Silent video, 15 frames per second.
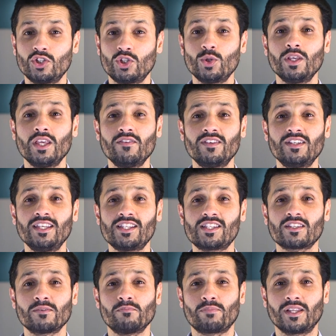Do you even need
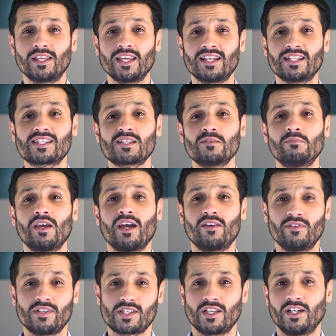to complete and submit
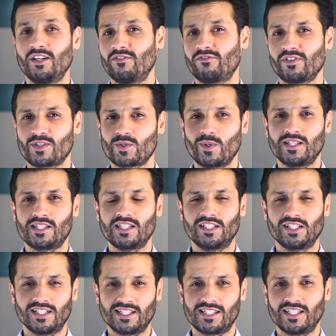a return for the
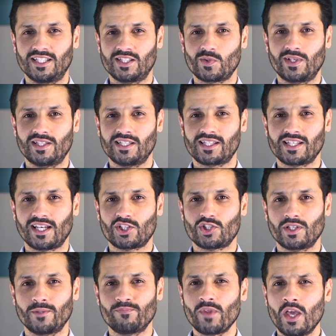2019-20
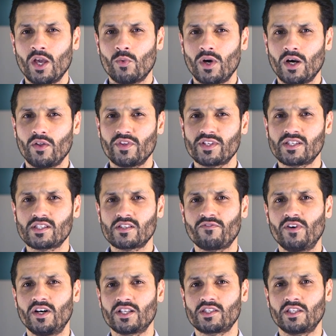tax year? Well, this is the
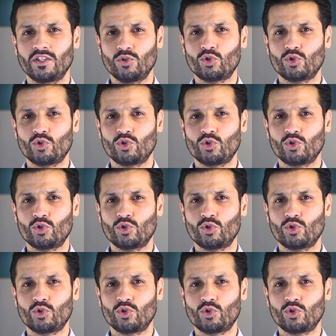first thing